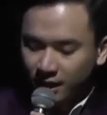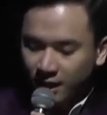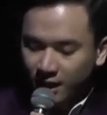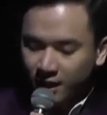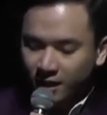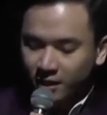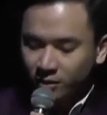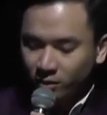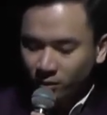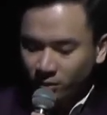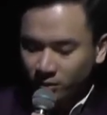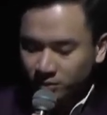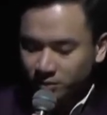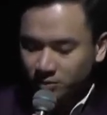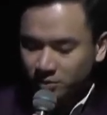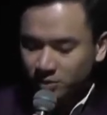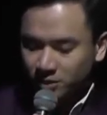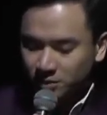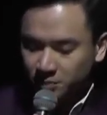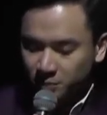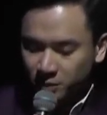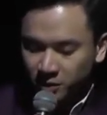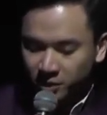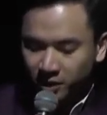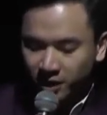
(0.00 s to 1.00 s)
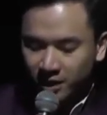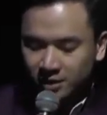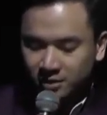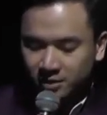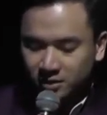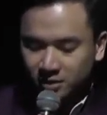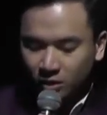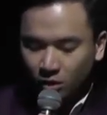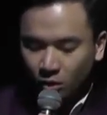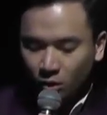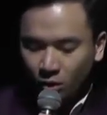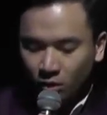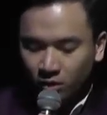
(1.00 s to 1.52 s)
He also spearheads
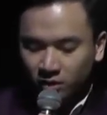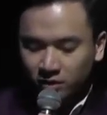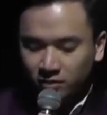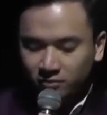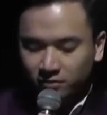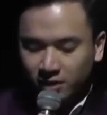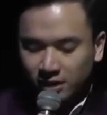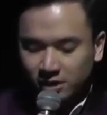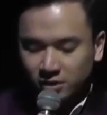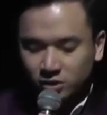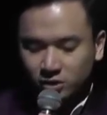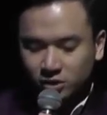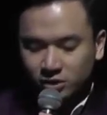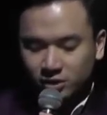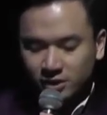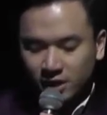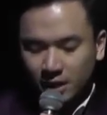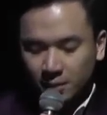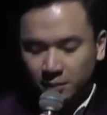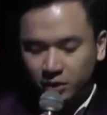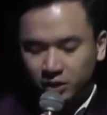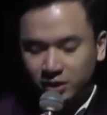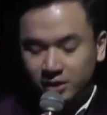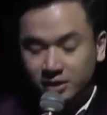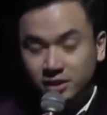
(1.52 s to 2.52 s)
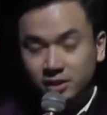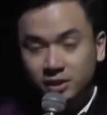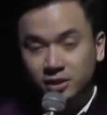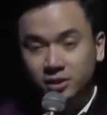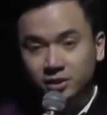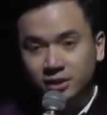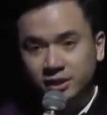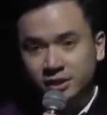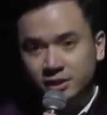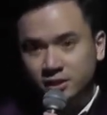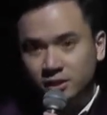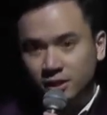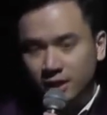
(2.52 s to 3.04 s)
the COL Investor Seminar
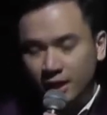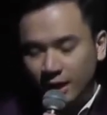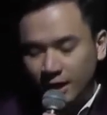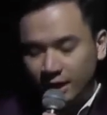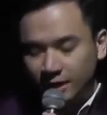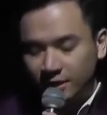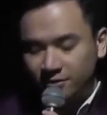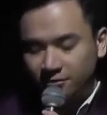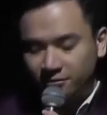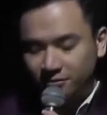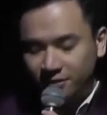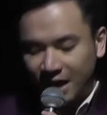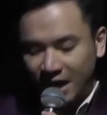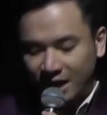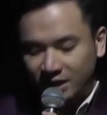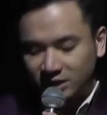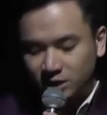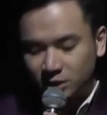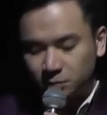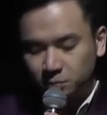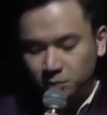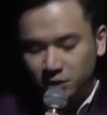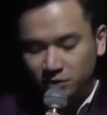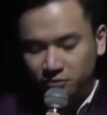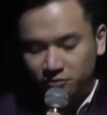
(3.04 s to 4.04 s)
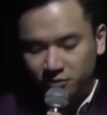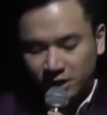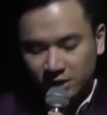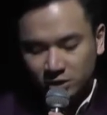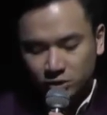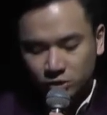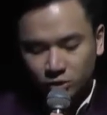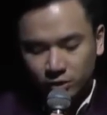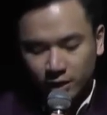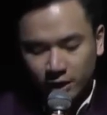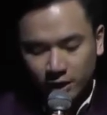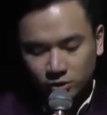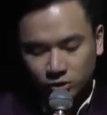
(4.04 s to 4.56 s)
Series, the flagship
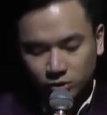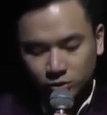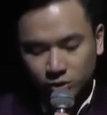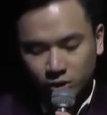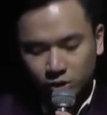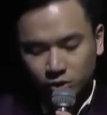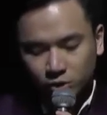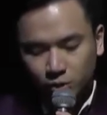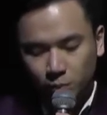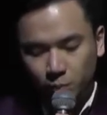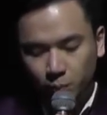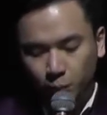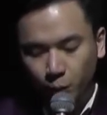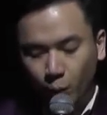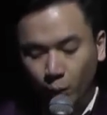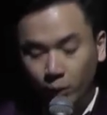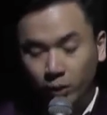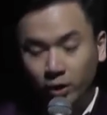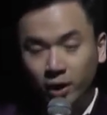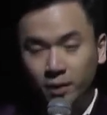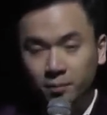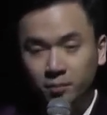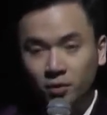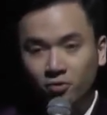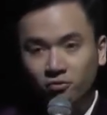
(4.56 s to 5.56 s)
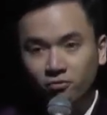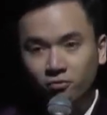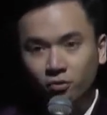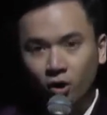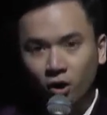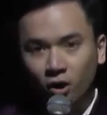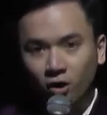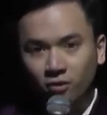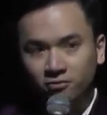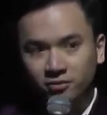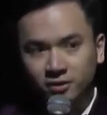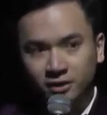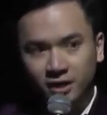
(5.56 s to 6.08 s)
investor education program of
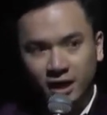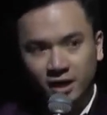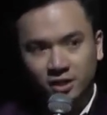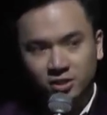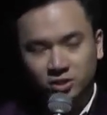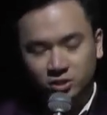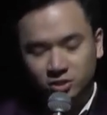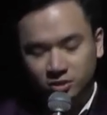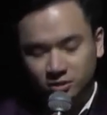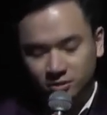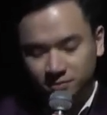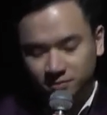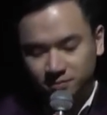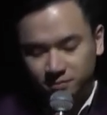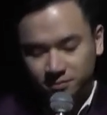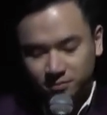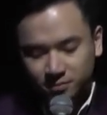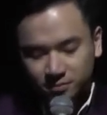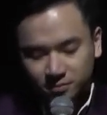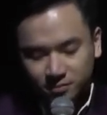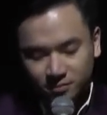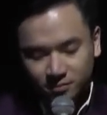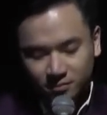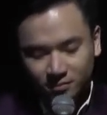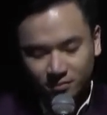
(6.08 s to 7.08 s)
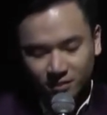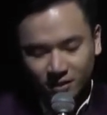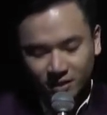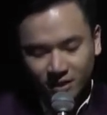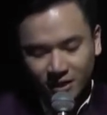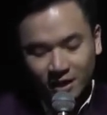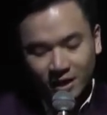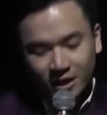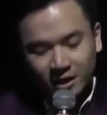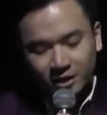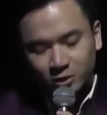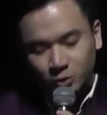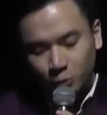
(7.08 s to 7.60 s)
COL Financial.
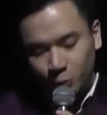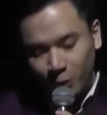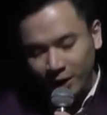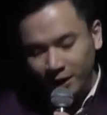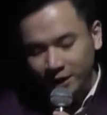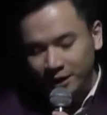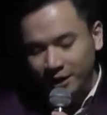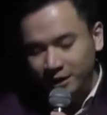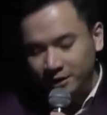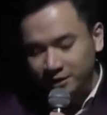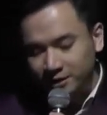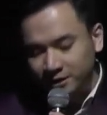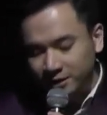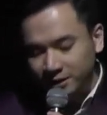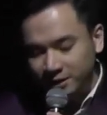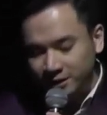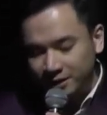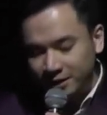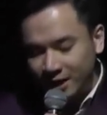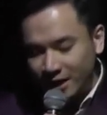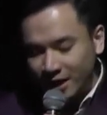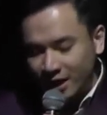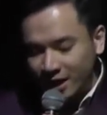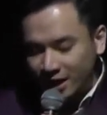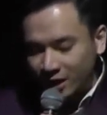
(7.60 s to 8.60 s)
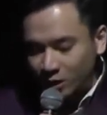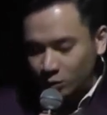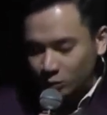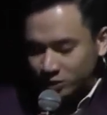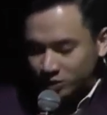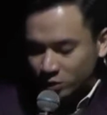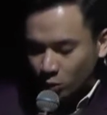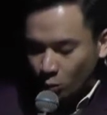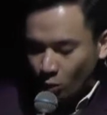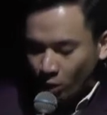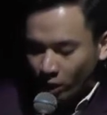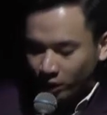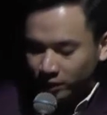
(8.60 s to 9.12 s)
In 2018, he was
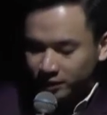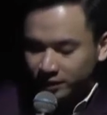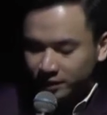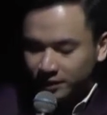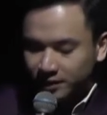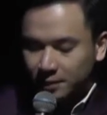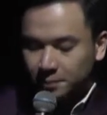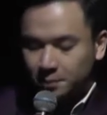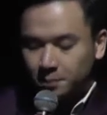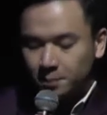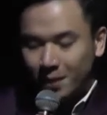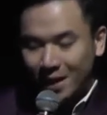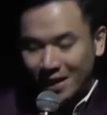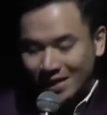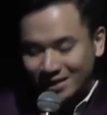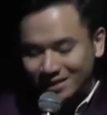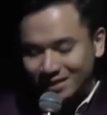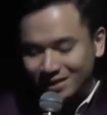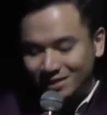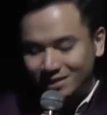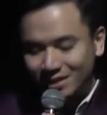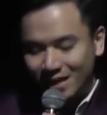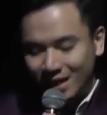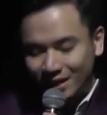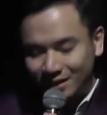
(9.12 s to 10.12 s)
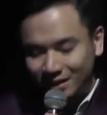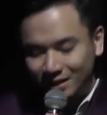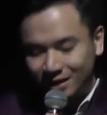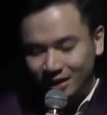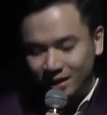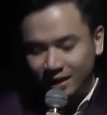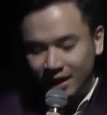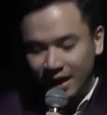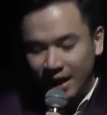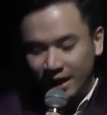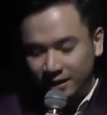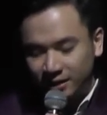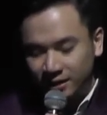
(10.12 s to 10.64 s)
awarded the Best Technical
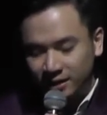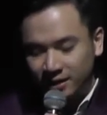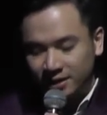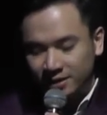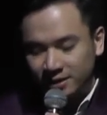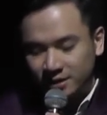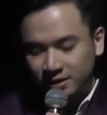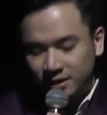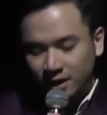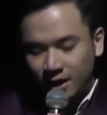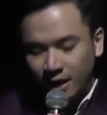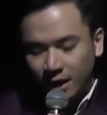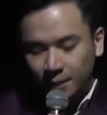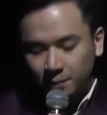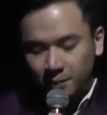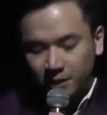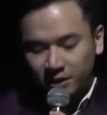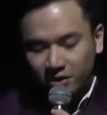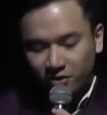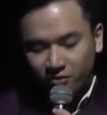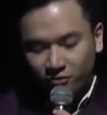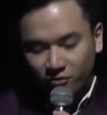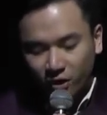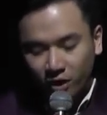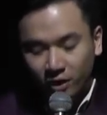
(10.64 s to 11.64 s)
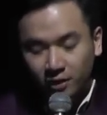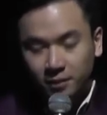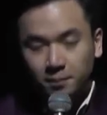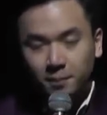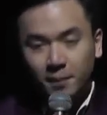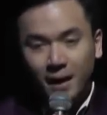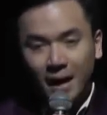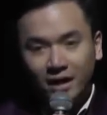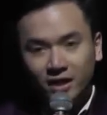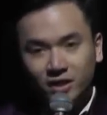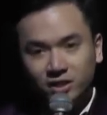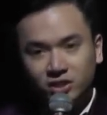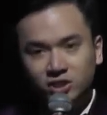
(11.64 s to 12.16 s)
Analyst by the Fund,
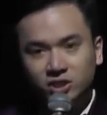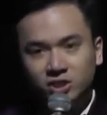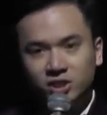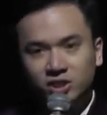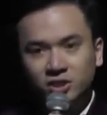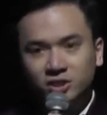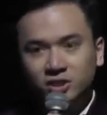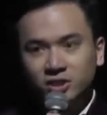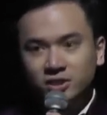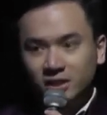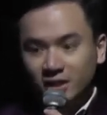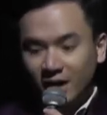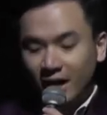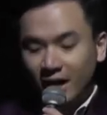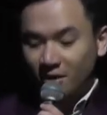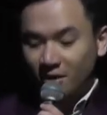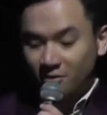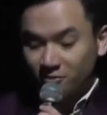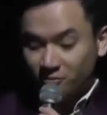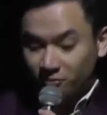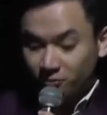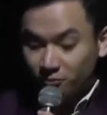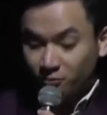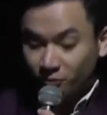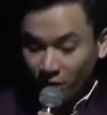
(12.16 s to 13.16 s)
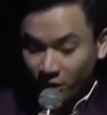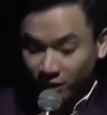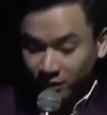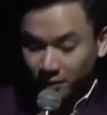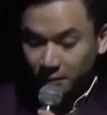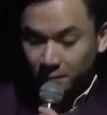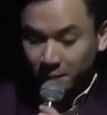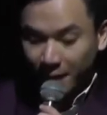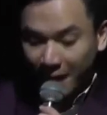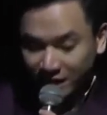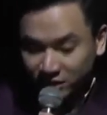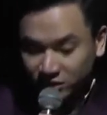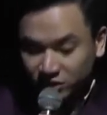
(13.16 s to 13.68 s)
Manager, Fund
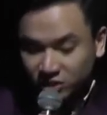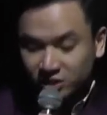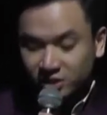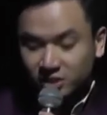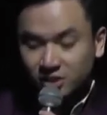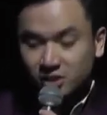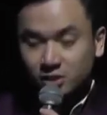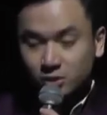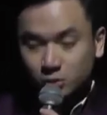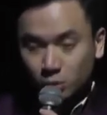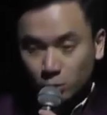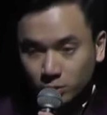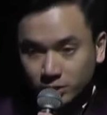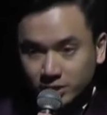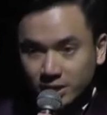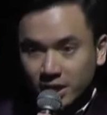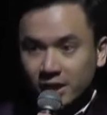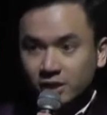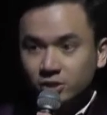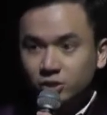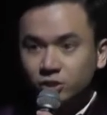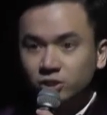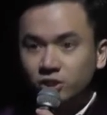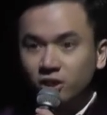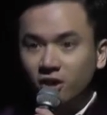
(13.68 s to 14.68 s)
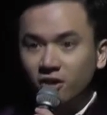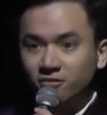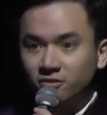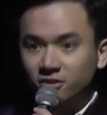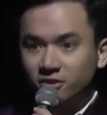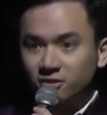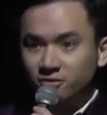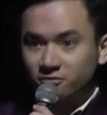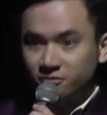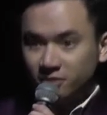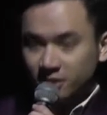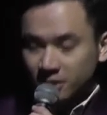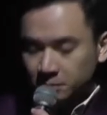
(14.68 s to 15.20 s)
Managers Association of
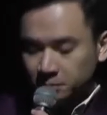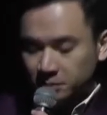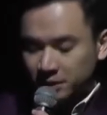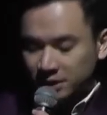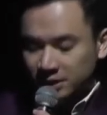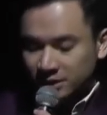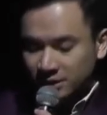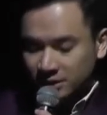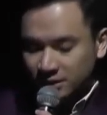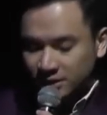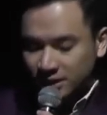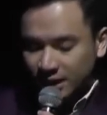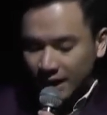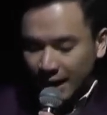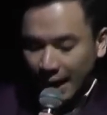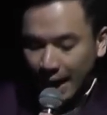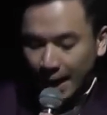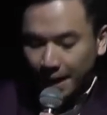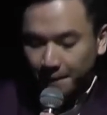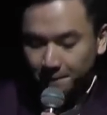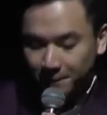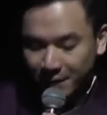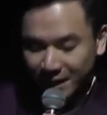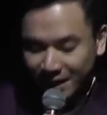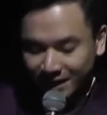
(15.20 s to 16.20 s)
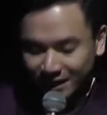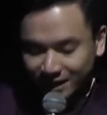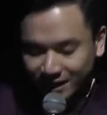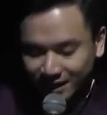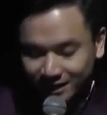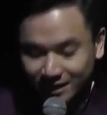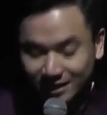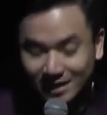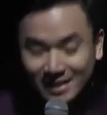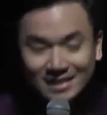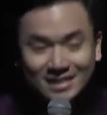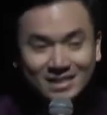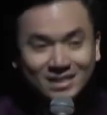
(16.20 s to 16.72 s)
the Philippines, making
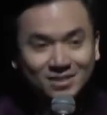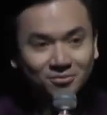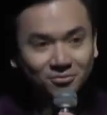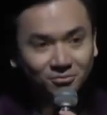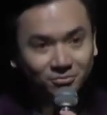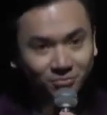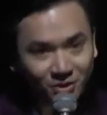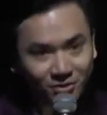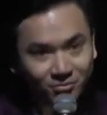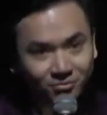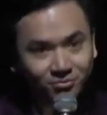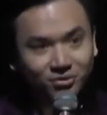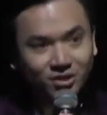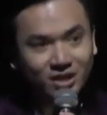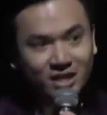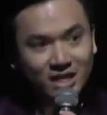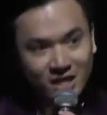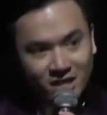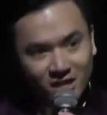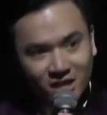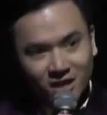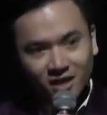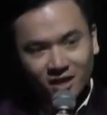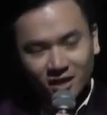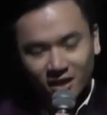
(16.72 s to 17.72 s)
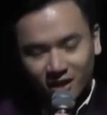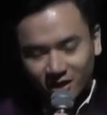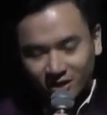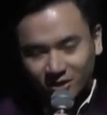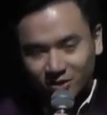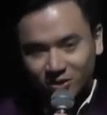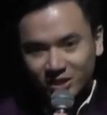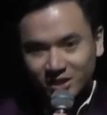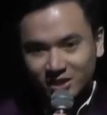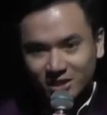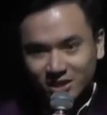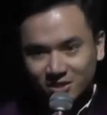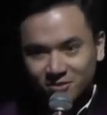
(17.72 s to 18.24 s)
it his fifth year
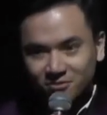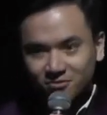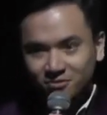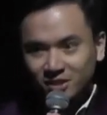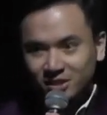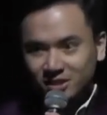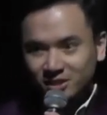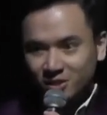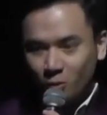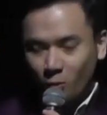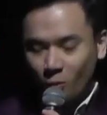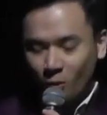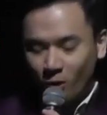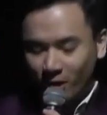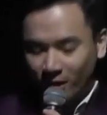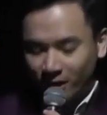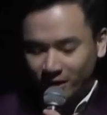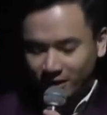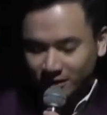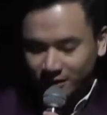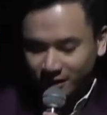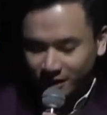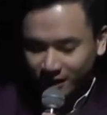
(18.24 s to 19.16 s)
to receive this award.